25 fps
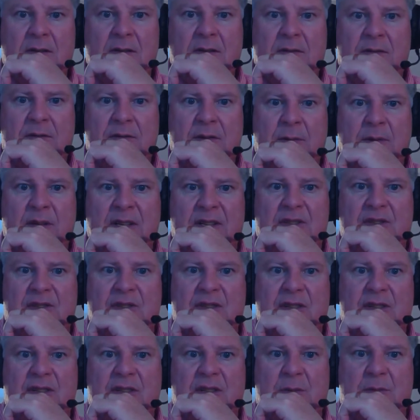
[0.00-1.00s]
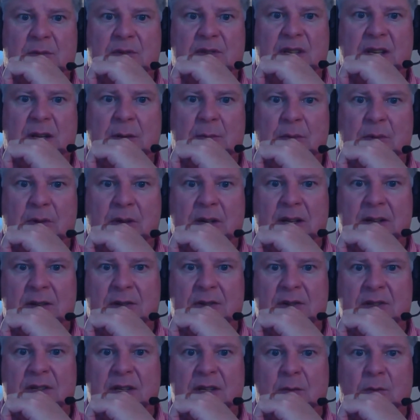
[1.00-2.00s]
From a system standpoint, I
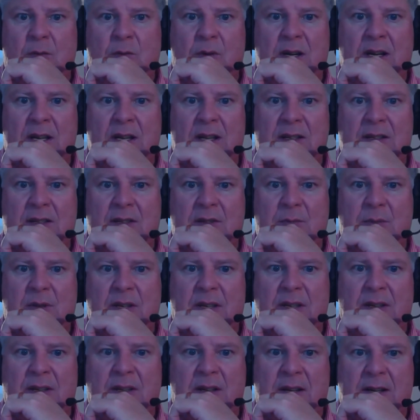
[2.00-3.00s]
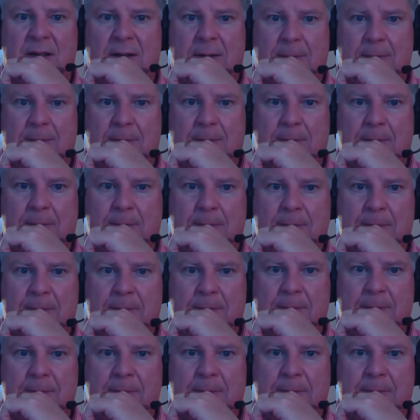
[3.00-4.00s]
understand why this is being done.
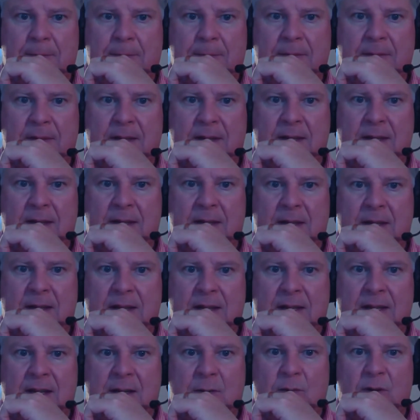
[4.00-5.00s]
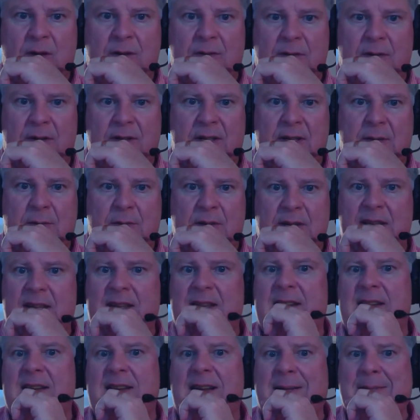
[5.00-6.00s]
However, can we
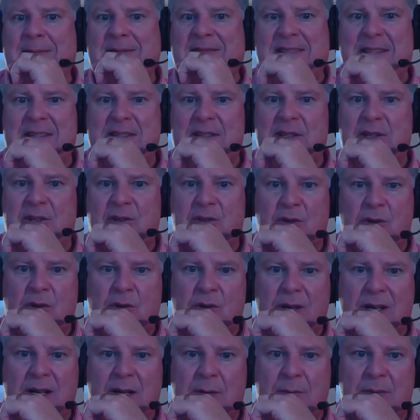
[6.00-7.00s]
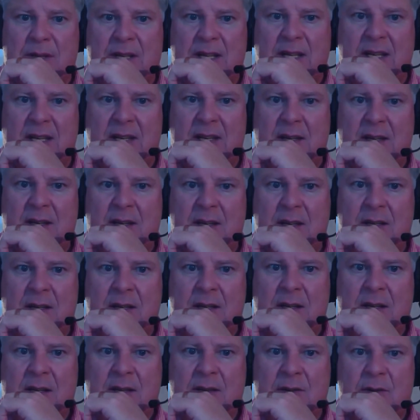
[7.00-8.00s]
get an option to show how many
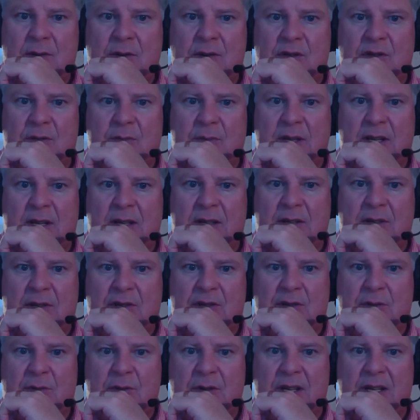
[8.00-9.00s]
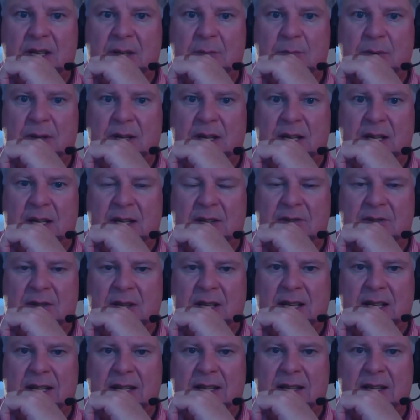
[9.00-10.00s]
to display on a screen page
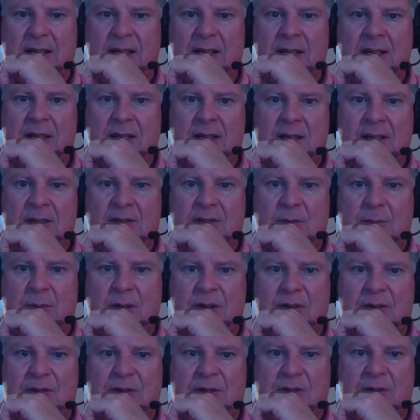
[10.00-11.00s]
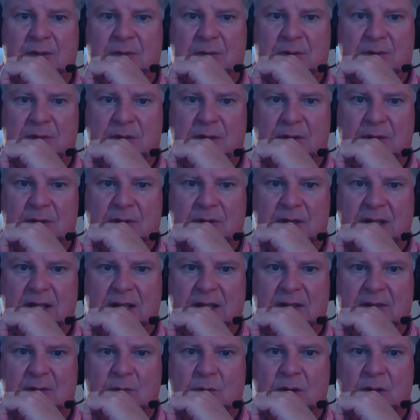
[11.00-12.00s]
like some other systems do,
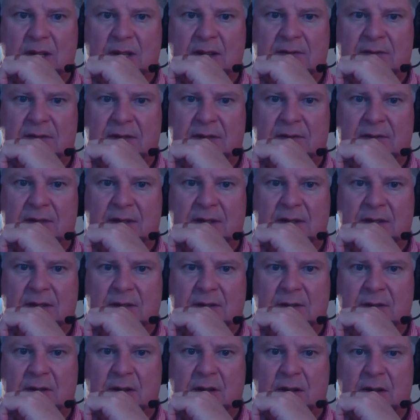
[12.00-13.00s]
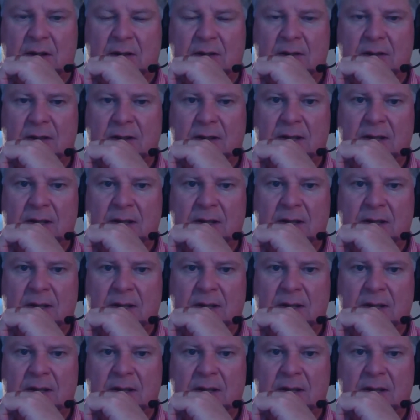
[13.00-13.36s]
say 20, 50, 100 all?